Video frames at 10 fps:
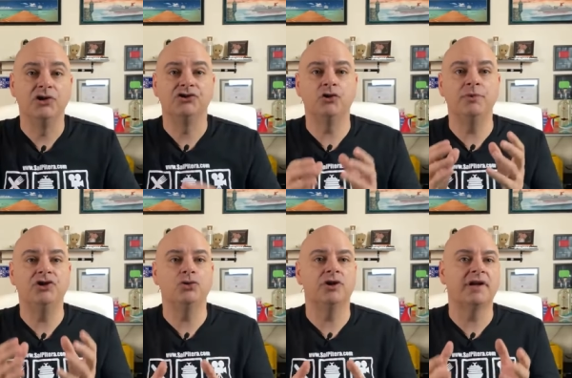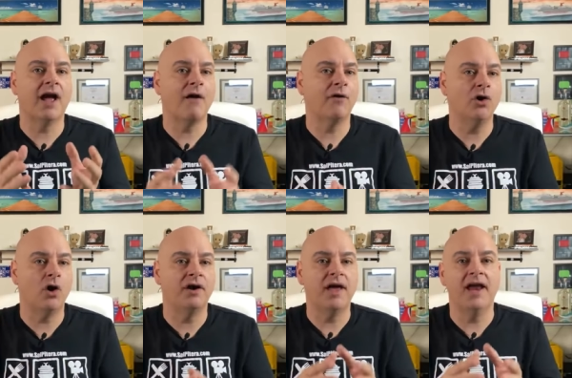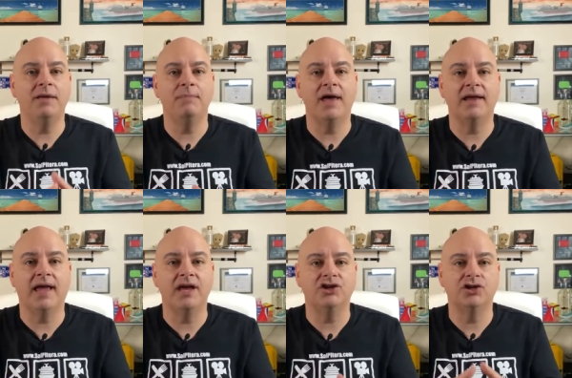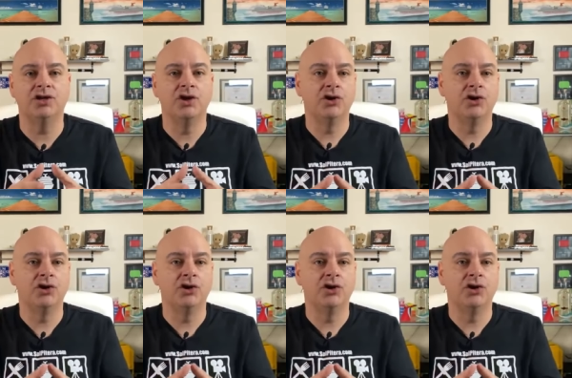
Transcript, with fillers: so be sure to carry on any medication,